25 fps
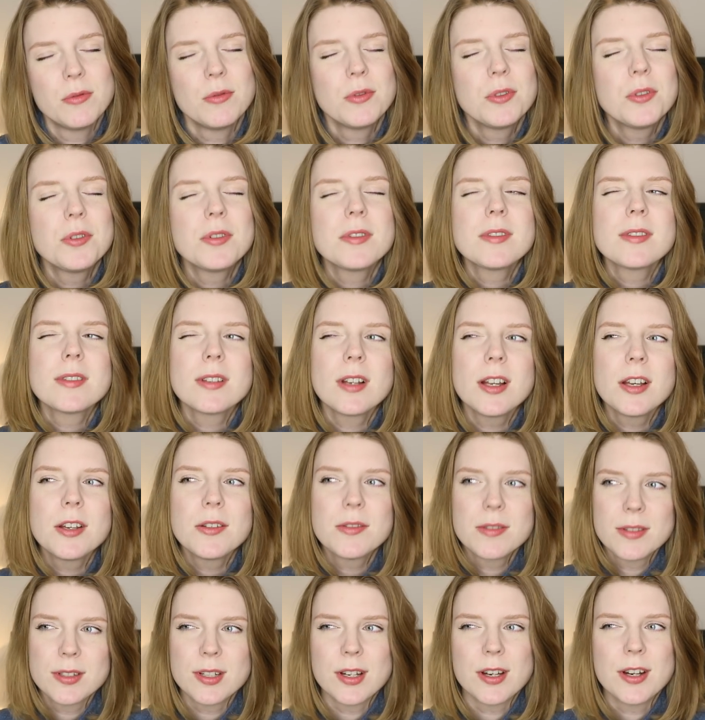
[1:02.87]
Well not a slow
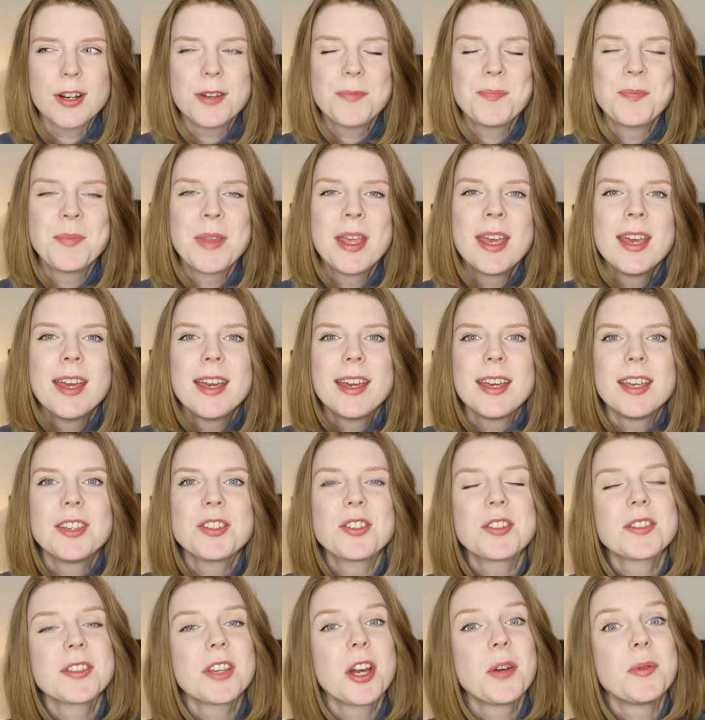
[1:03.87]
start, it's
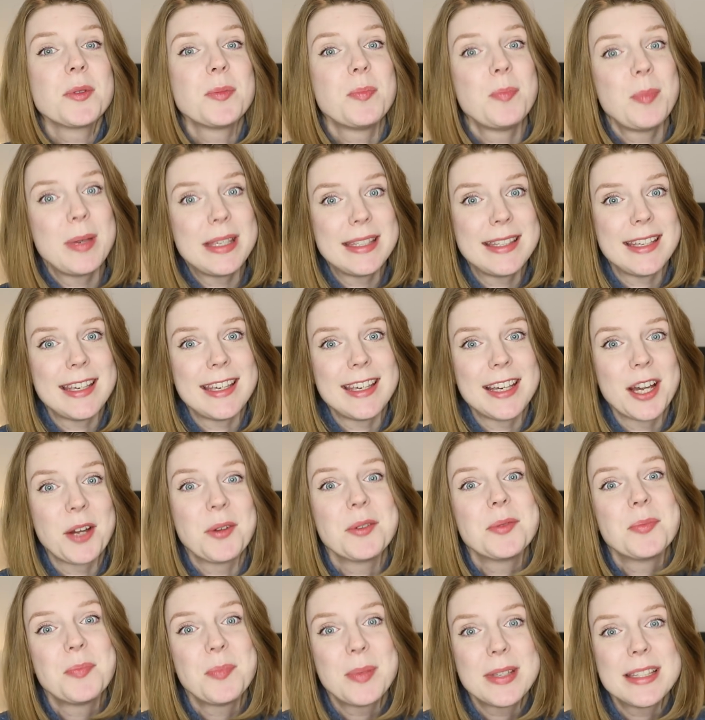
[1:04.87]
just that I was busy. I
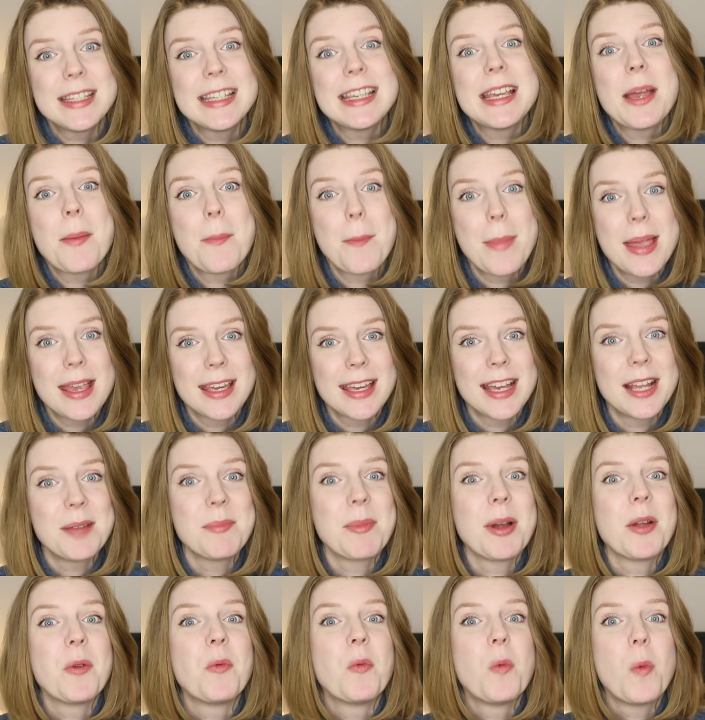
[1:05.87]
was busy making
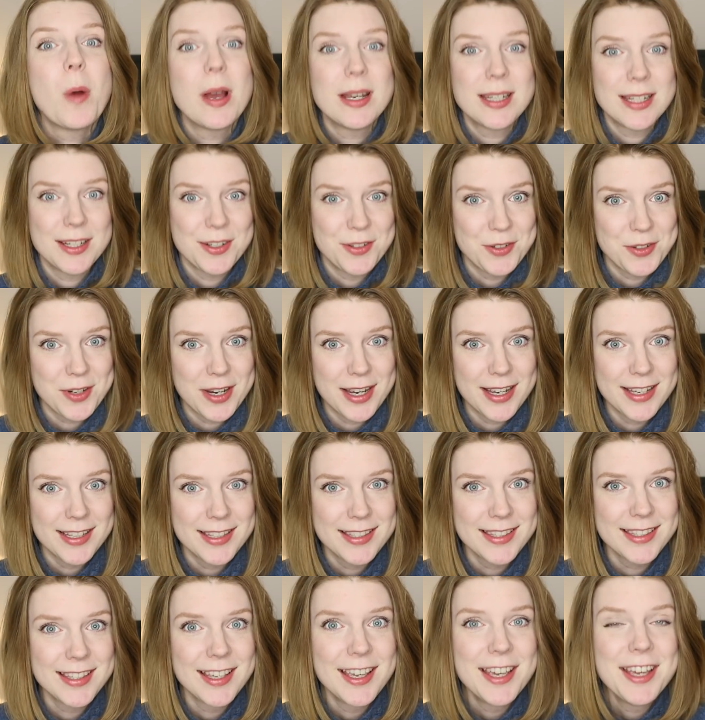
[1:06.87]
my wedding
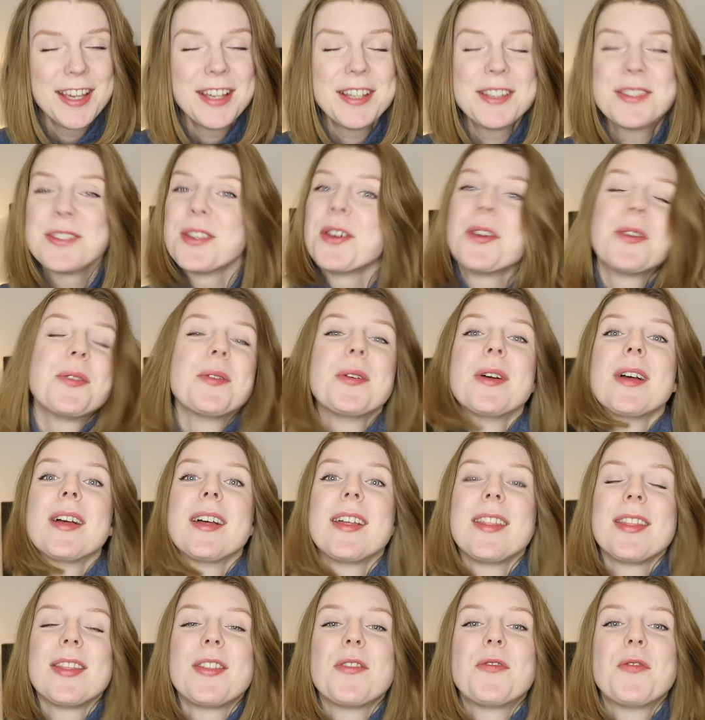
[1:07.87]
dress. So
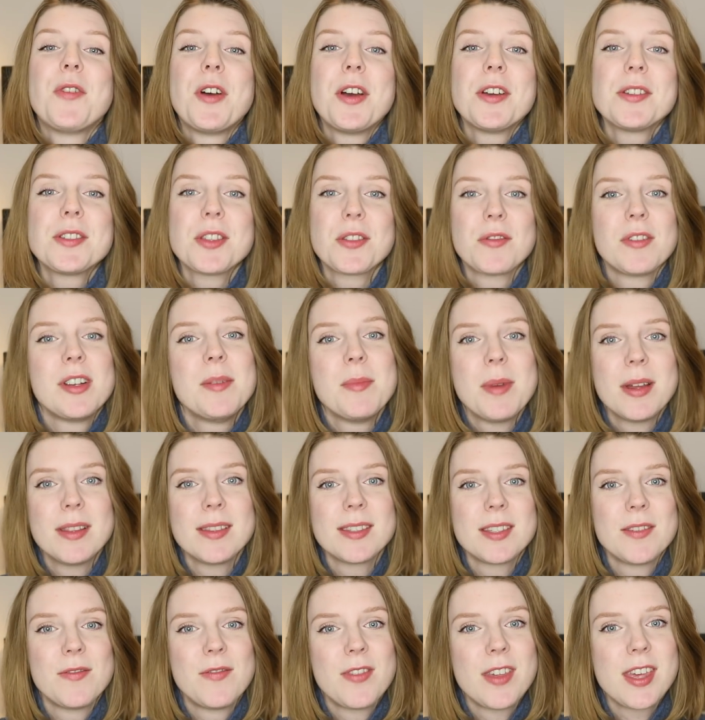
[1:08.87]
the first three
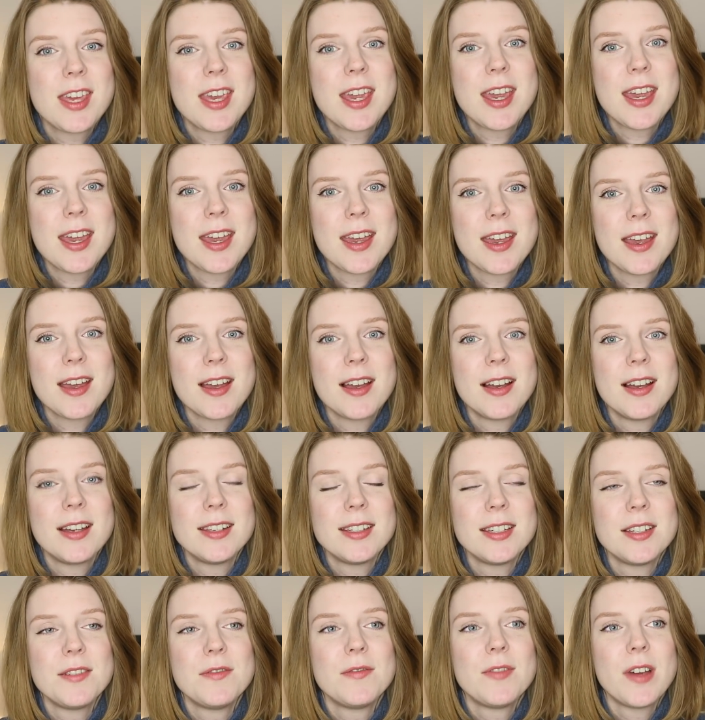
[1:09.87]
months of the year I
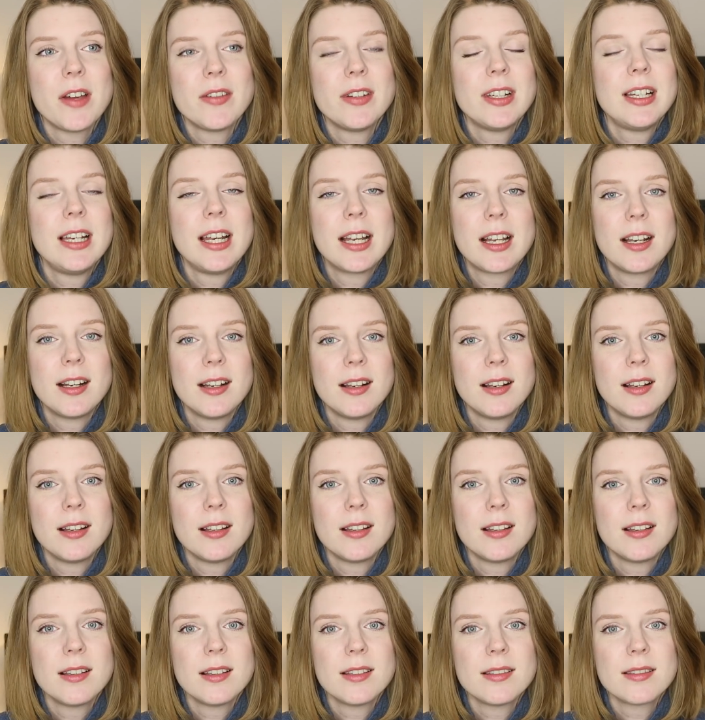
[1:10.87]
did very little
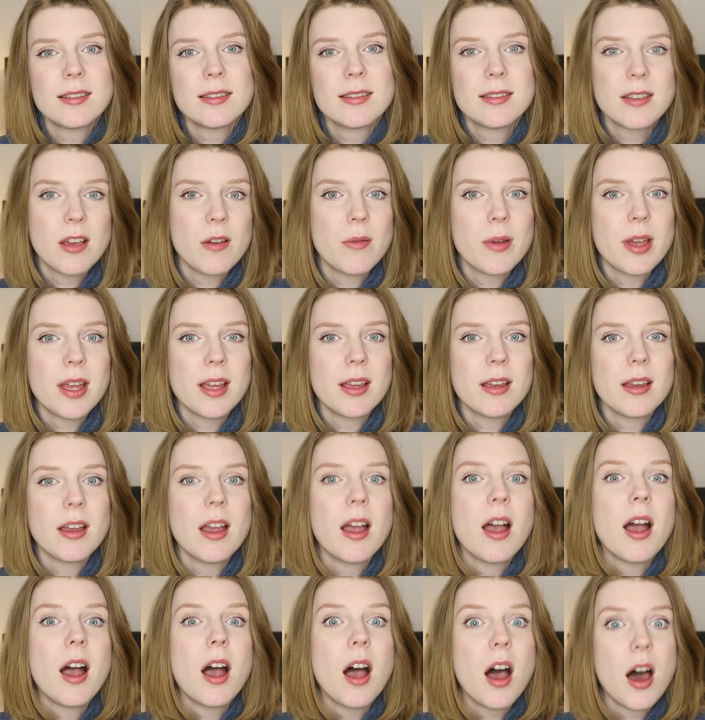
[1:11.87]
sewing
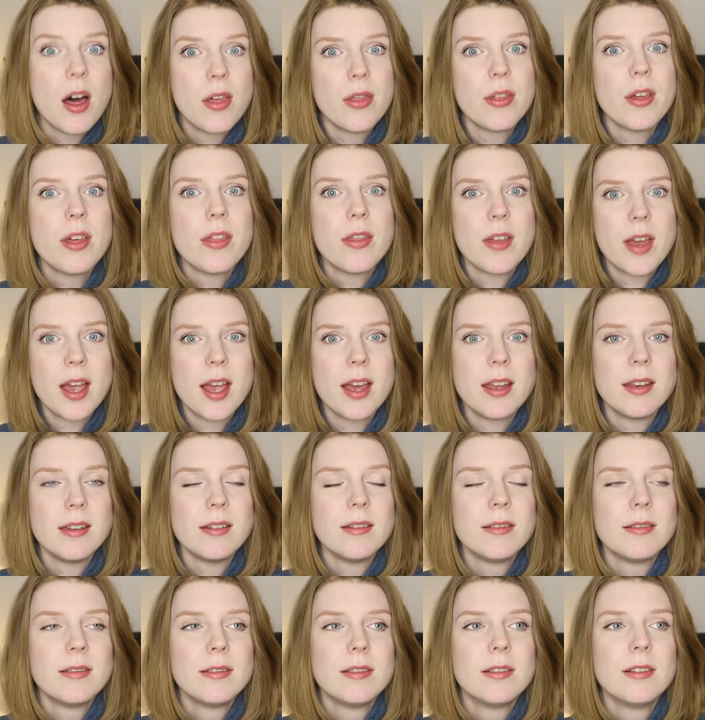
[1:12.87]
other
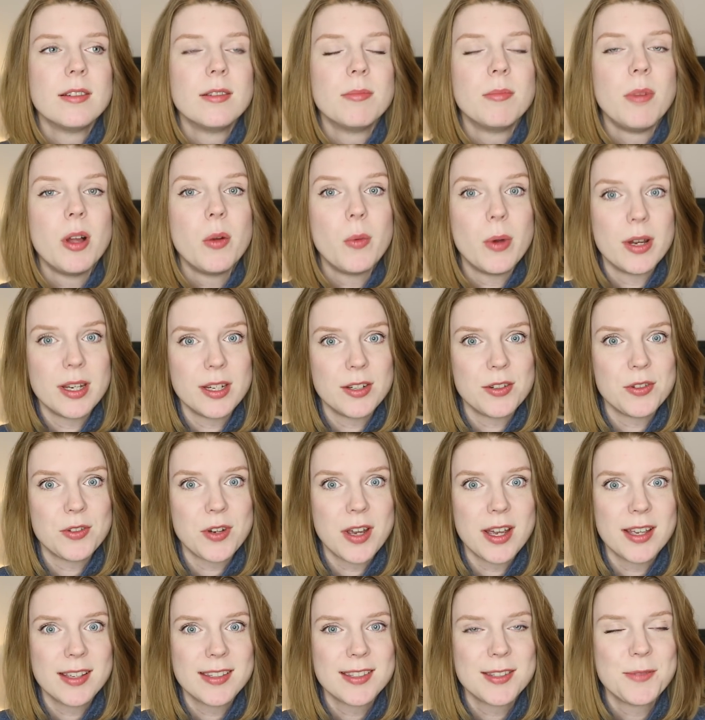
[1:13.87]
than my wedding
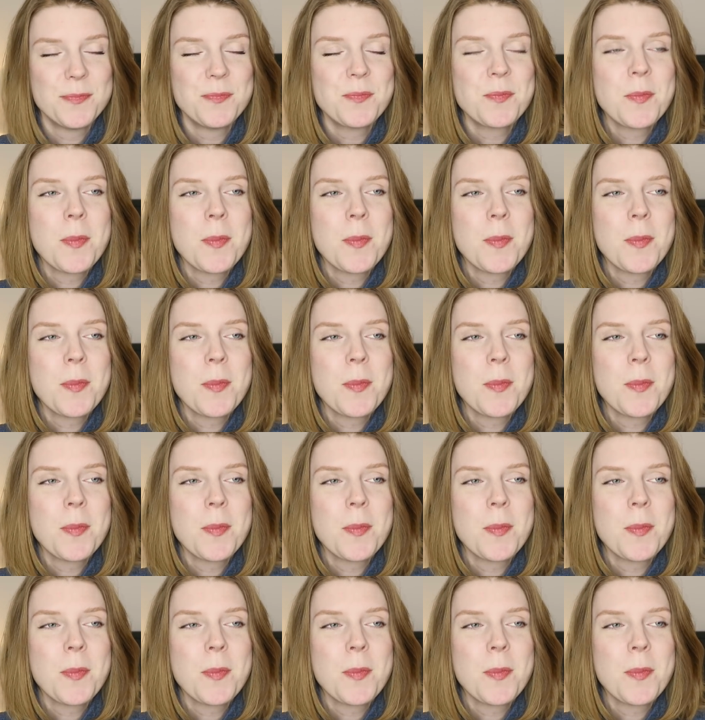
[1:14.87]
dress.